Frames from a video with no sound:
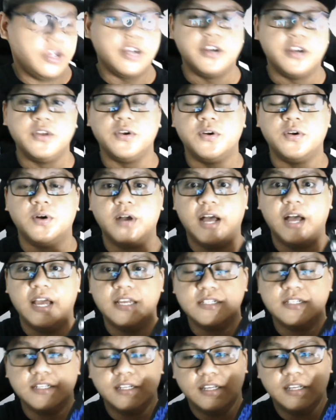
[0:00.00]
you go,
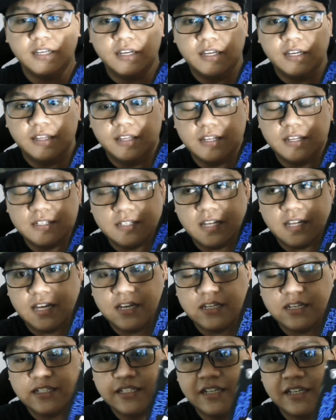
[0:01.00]
guys. This
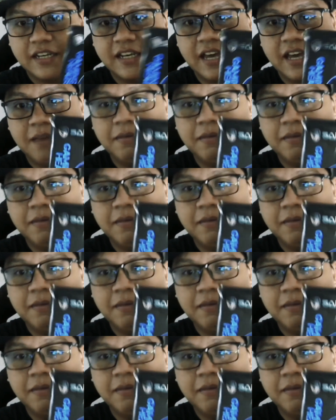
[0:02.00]
is the gaming